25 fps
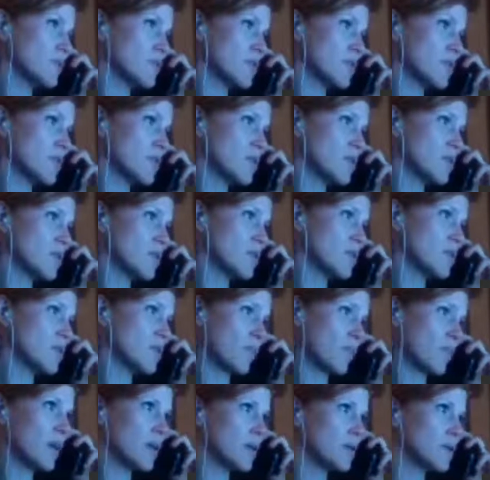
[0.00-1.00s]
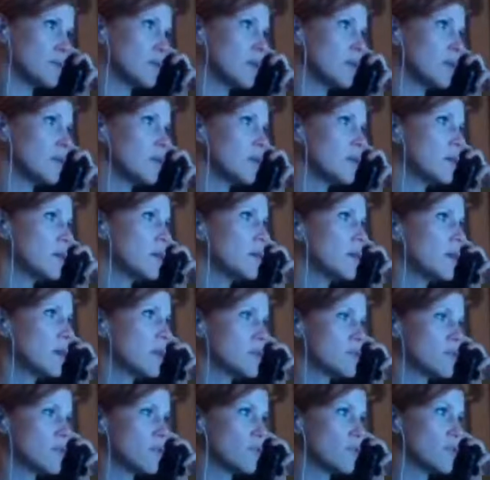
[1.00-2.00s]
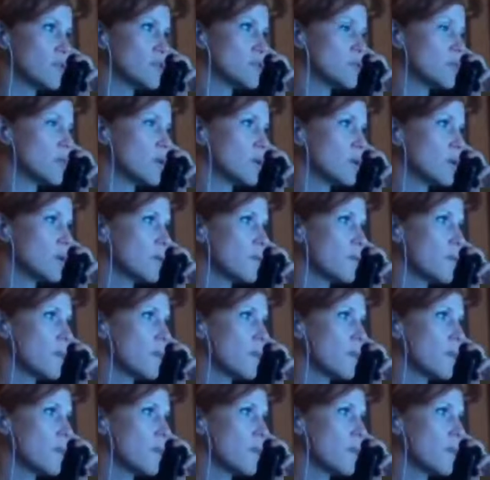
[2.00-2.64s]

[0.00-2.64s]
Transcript: So Megan, you said it's the first one?